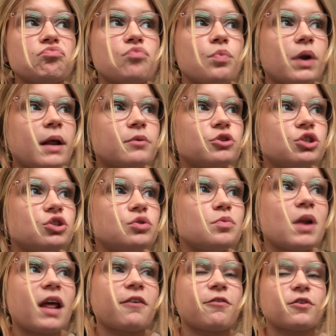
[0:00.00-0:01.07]
when
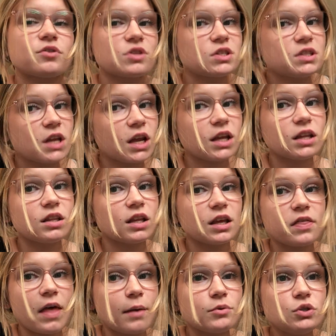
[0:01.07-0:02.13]
I felt sick, and, like,
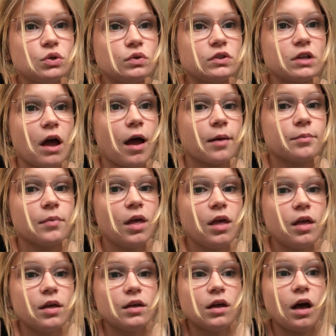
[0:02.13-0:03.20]
that was the only time
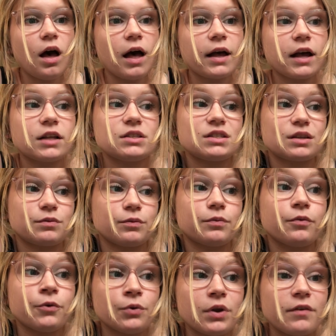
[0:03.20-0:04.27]
I got sick from
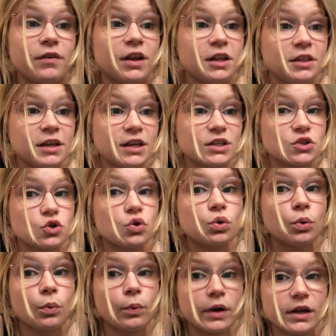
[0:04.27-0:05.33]
food. If anything, it's
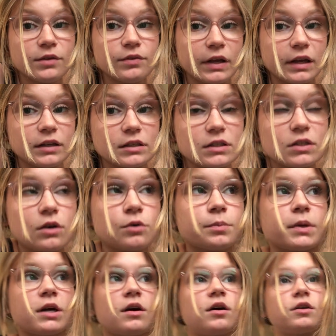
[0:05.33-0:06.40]
cravings. Oh my
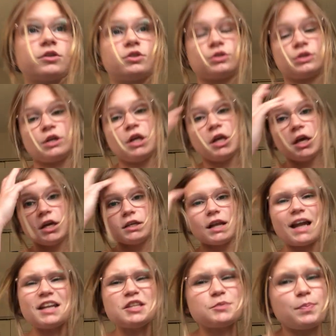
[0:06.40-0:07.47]
gosh.
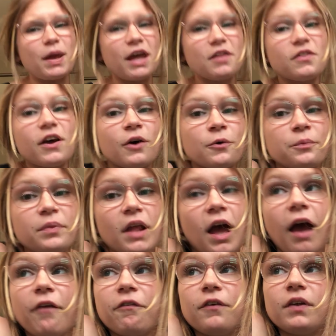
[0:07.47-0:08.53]
Not as bad, though.
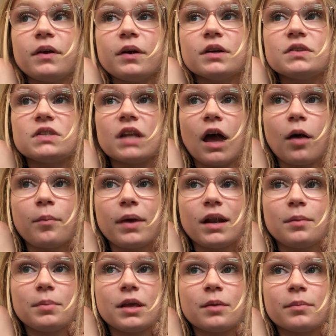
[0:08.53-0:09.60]
I feel, because now I'm about
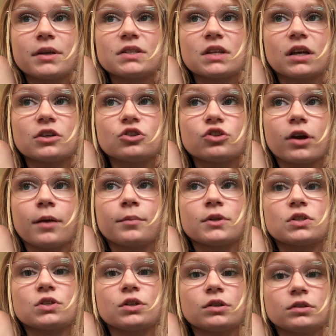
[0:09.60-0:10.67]
to be in my second
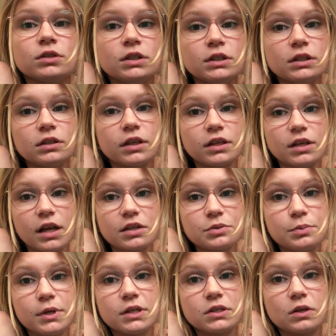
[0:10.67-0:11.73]
trimester. Like, next
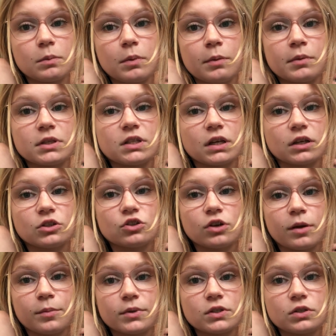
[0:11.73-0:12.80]
week is going to be my second
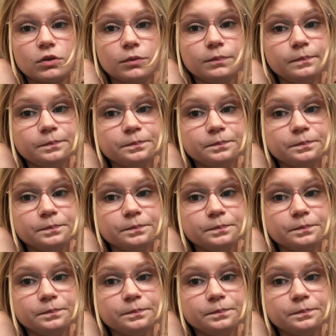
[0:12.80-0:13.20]
trimester.